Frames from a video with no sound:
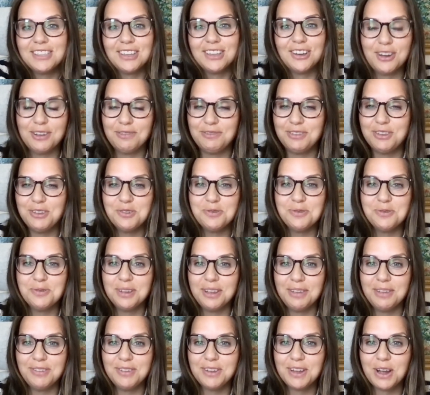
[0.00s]
So if you
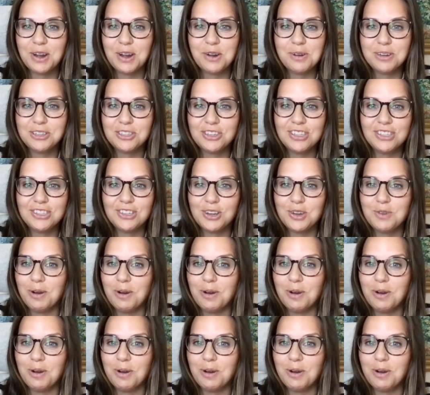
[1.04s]
got questions or you